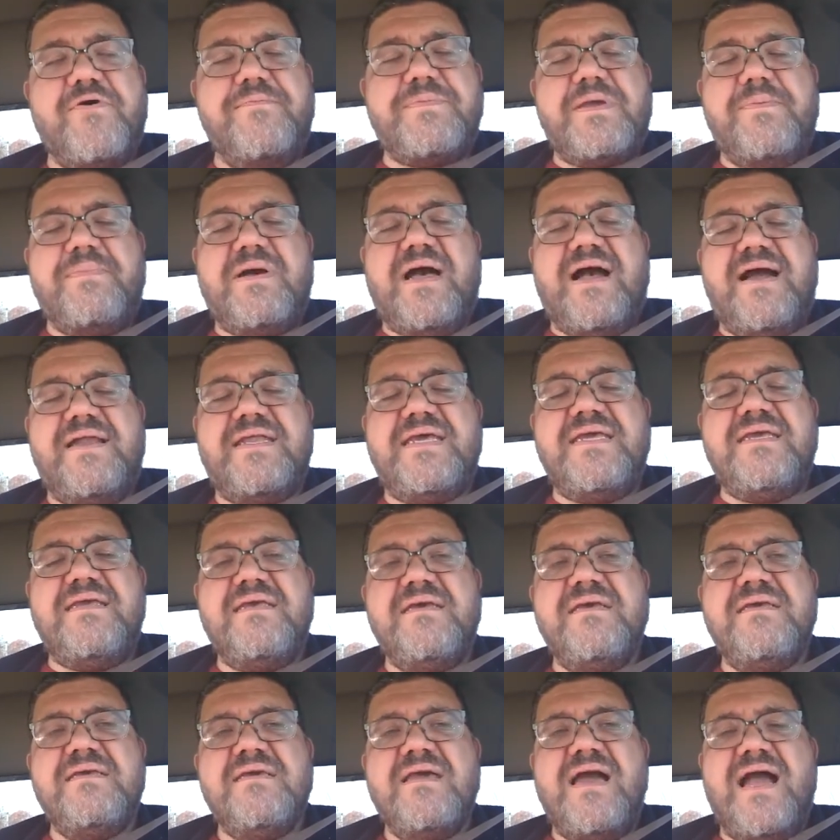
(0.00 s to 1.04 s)
your body.
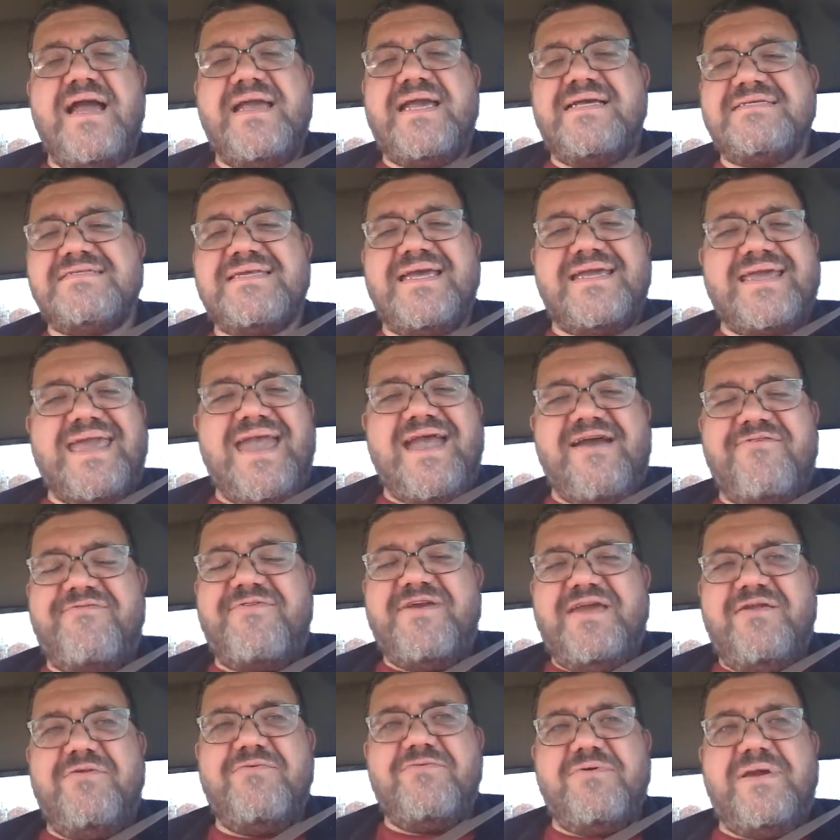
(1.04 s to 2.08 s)
I guess that
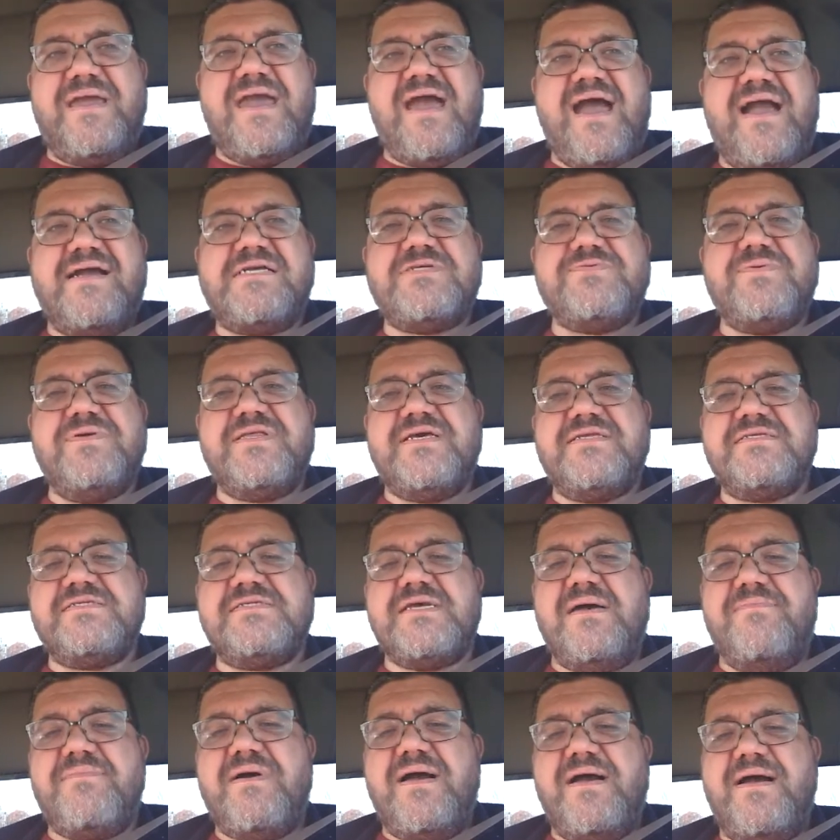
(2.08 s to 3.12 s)
caffeine reacts with it
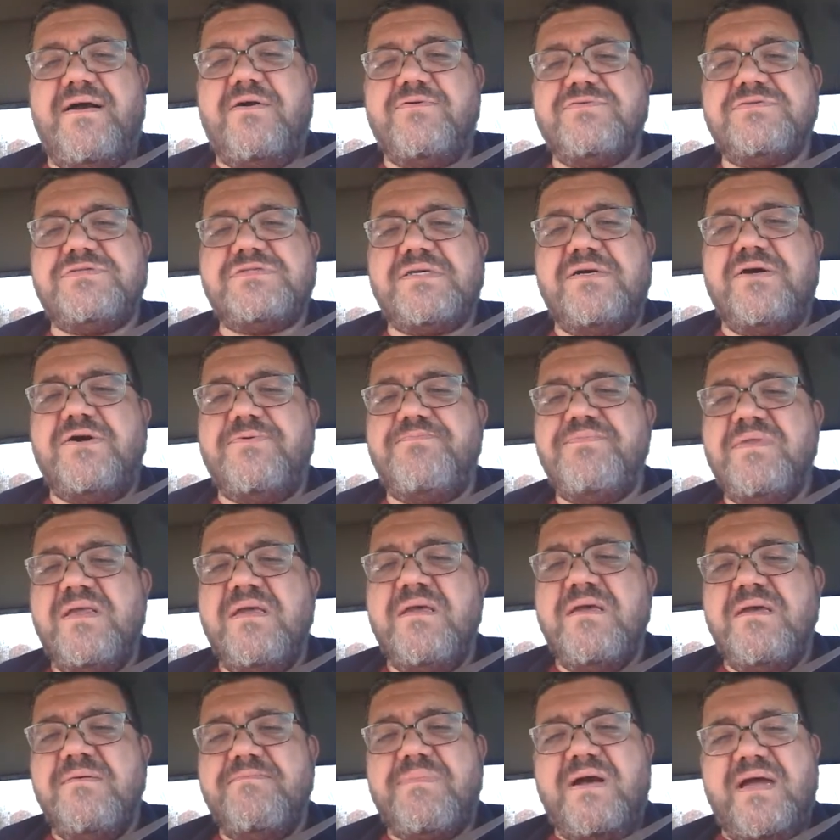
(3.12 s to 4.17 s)
somehow. So
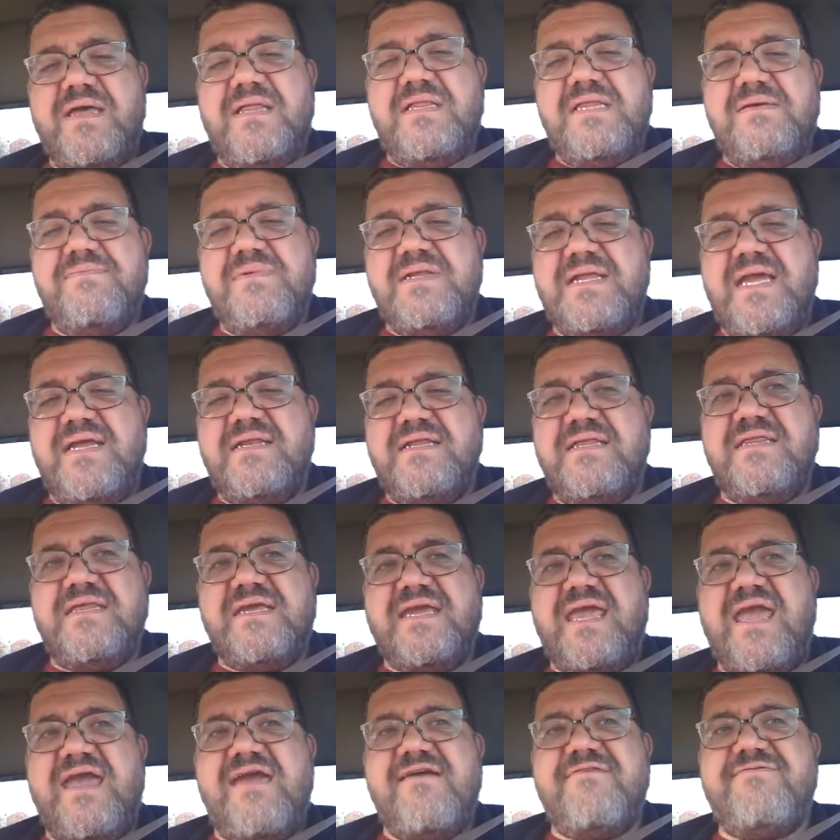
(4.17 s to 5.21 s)
by eliminating the
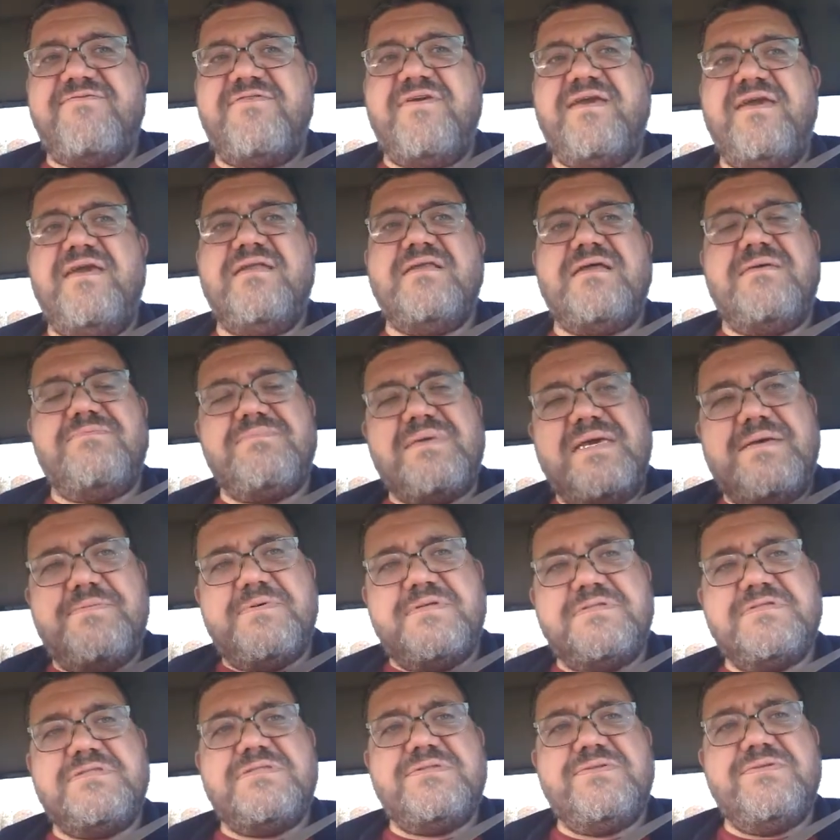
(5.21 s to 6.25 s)
caffeine, I'm
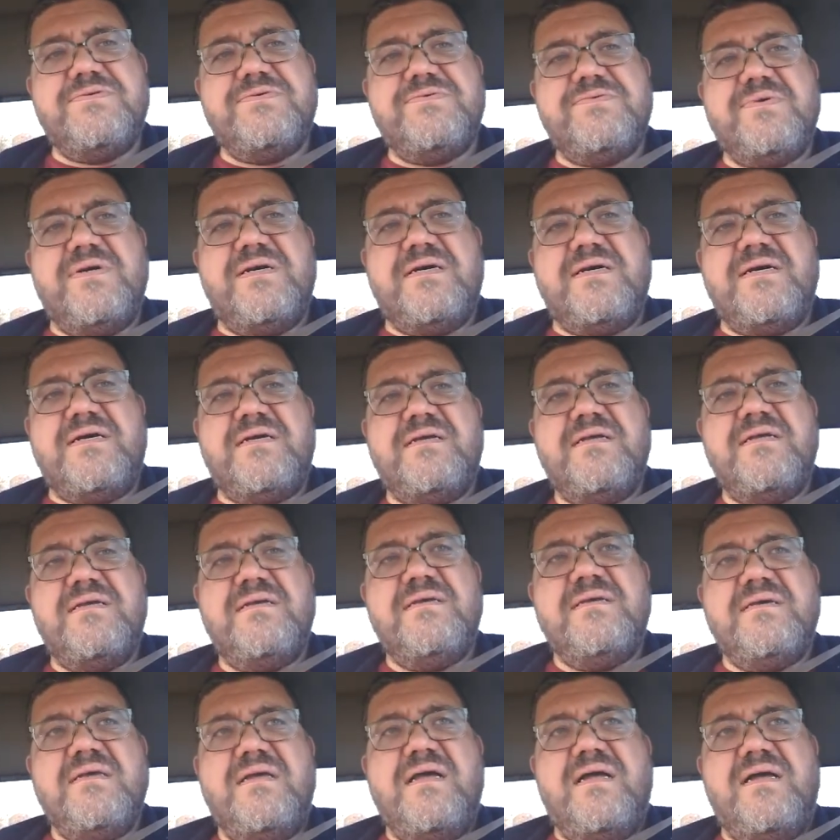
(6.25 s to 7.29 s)
able to
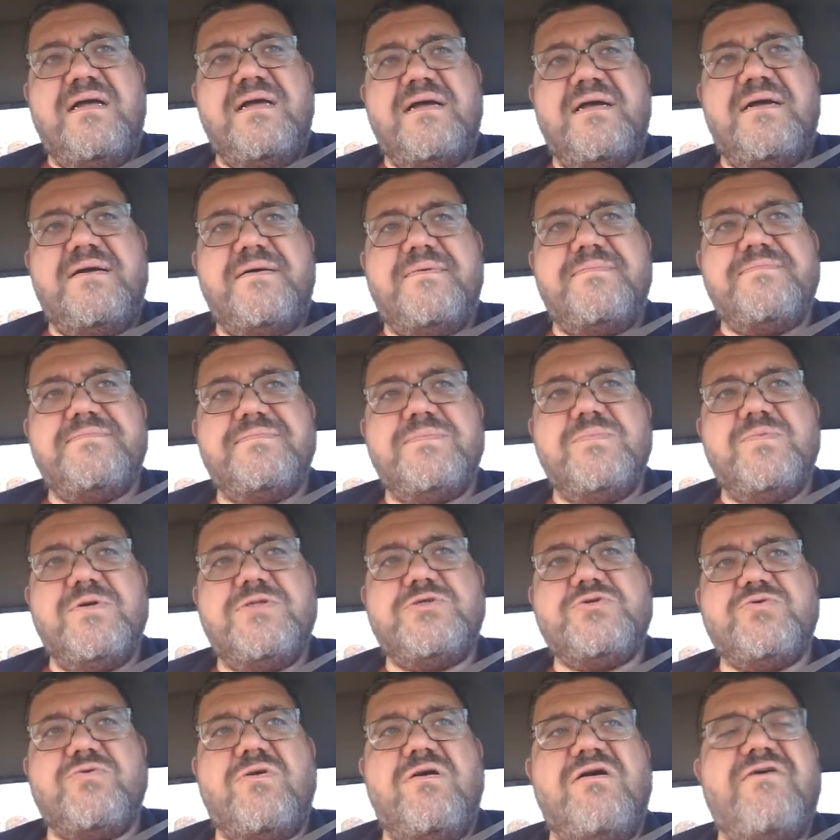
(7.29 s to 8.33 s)

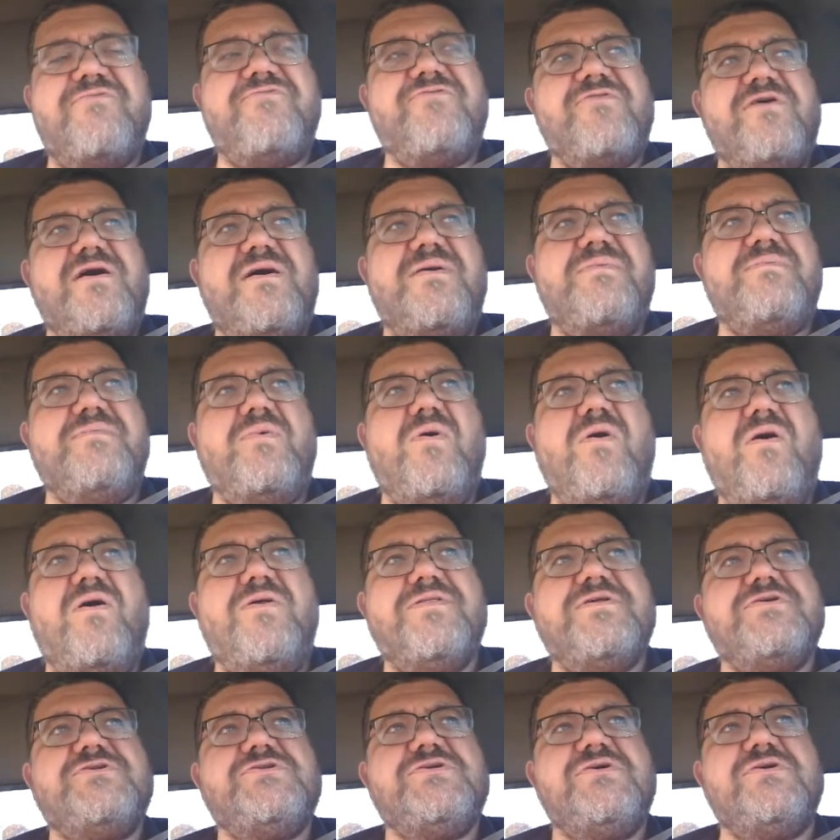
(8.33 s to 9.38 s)
withdraw from all
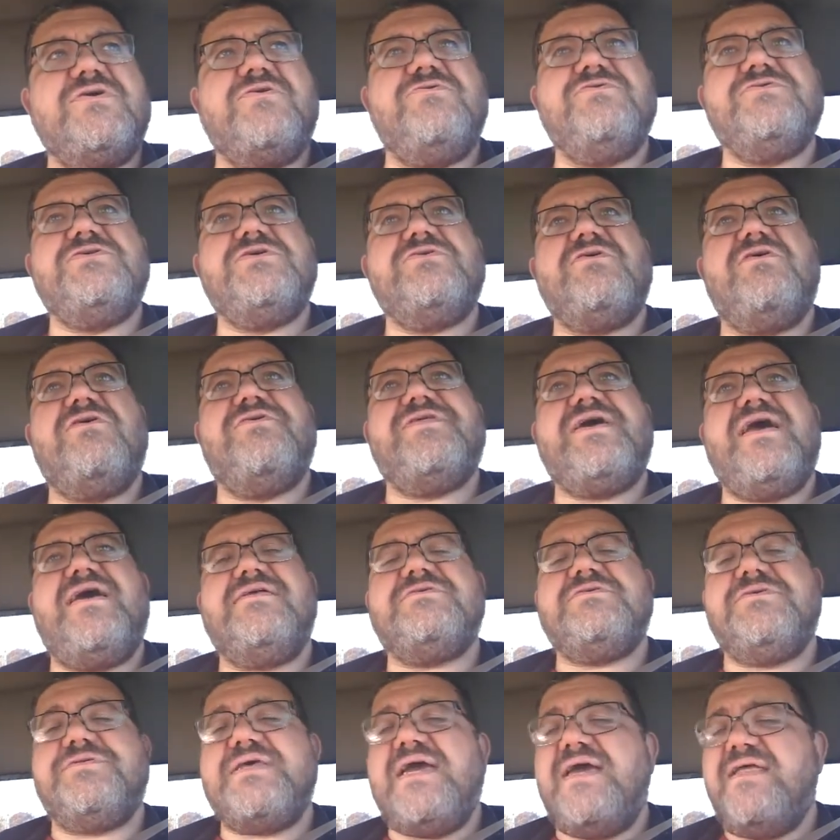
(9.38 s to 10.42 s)
the sugars and all that.
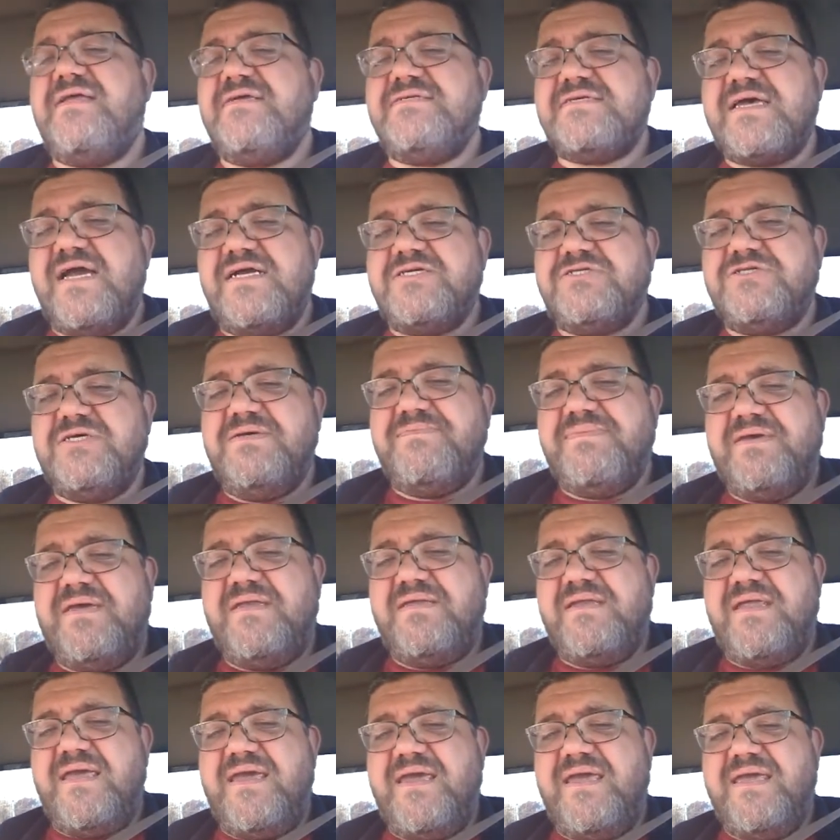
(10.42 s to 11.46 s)
So that has actually
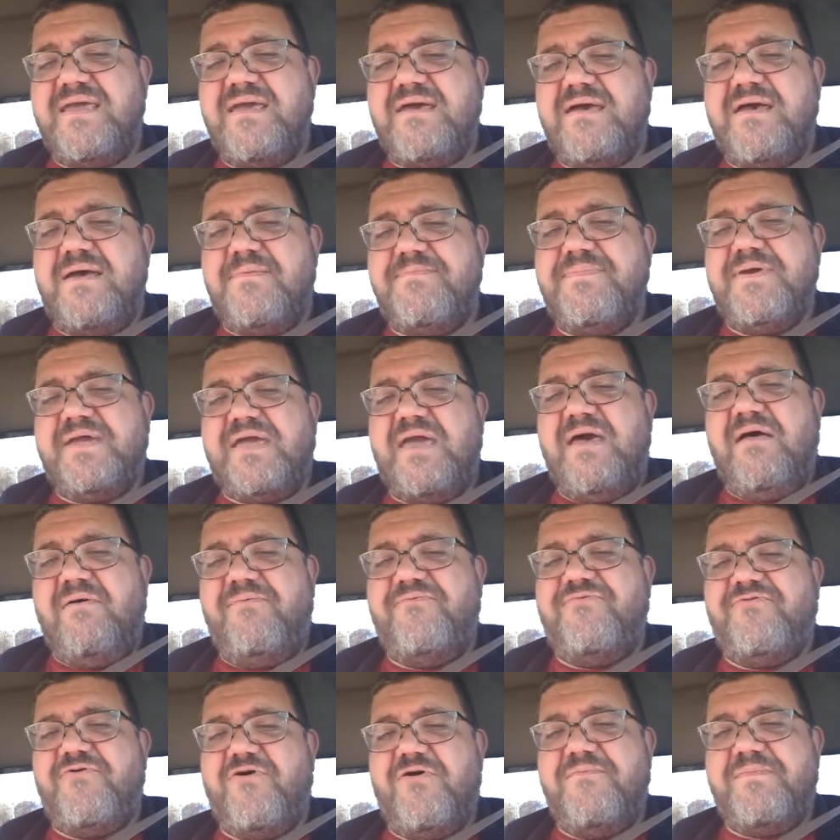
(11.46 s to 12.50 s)
been a big help
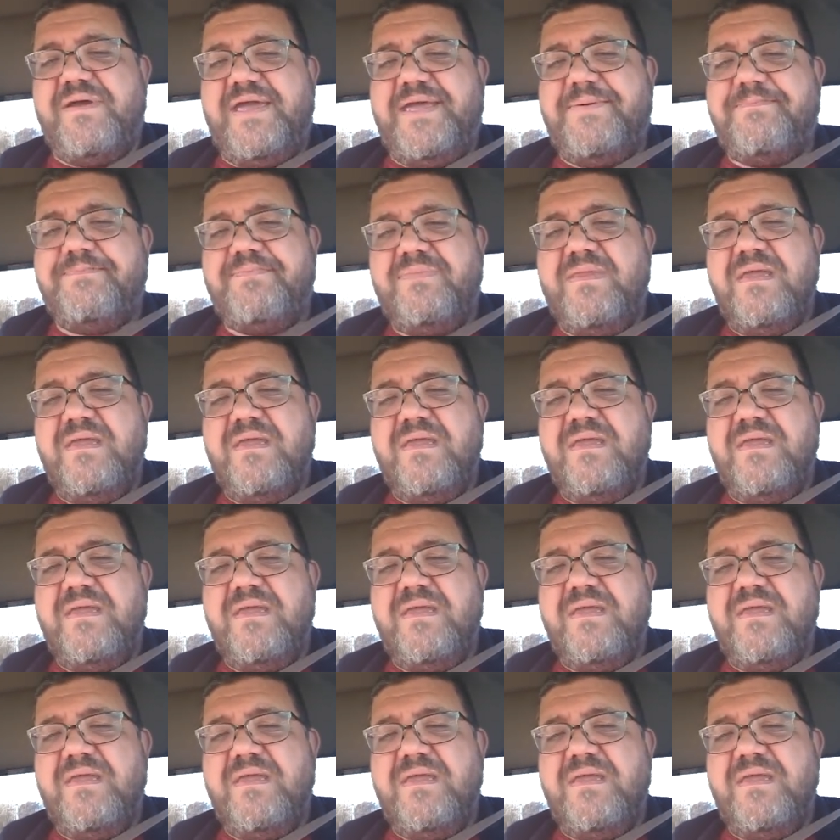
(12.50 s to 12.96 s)
for me.